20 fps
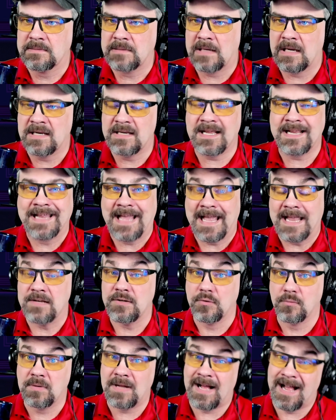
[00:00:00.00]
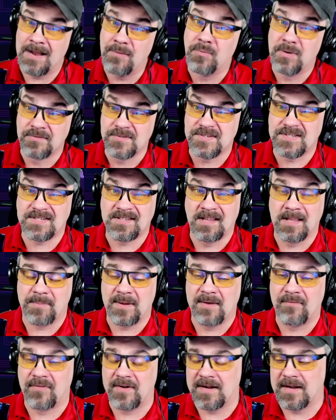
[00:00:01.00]
and, and you, I will slip
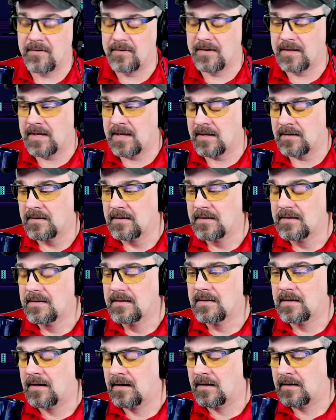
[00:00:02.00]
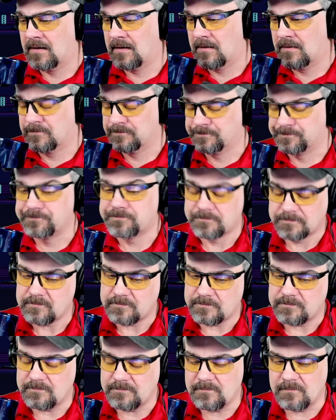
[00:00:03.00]
every now and again, um,
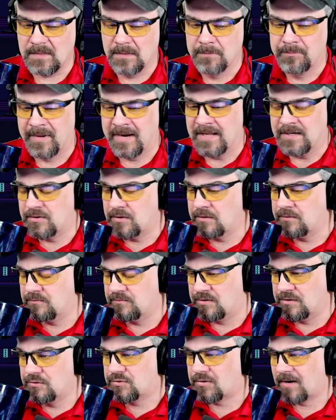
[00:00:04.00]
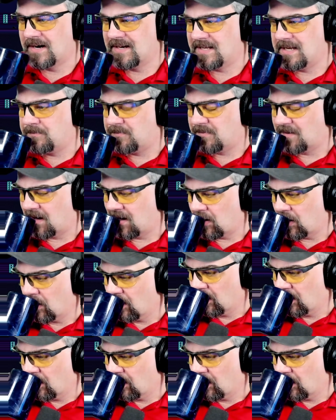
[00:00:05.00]
but I do do try to keep that.